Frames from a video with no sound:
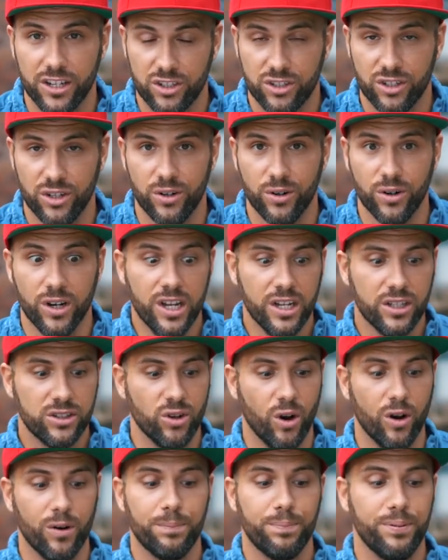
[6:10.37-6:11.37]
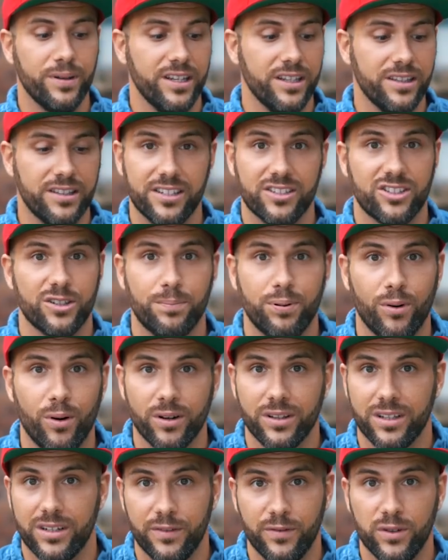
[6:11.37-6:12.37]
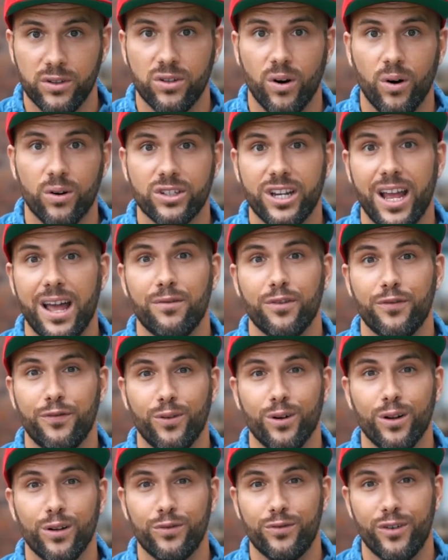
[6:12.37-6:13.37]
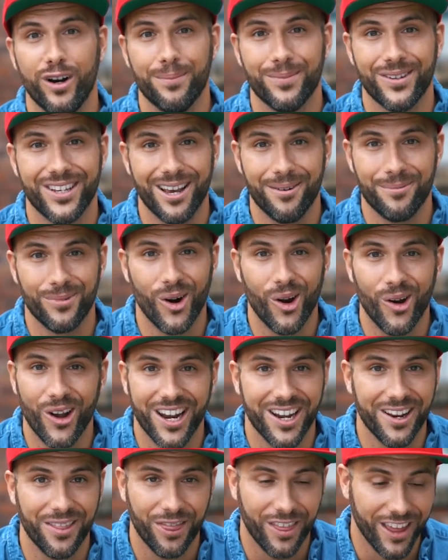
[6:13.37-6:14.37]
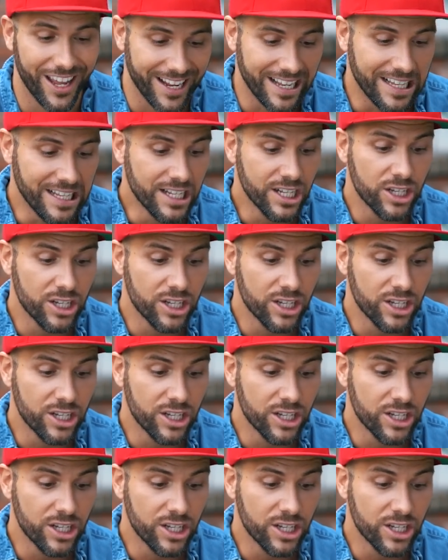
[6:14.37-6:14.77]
so don't be disappointed if you don't have a full frame camera or anything.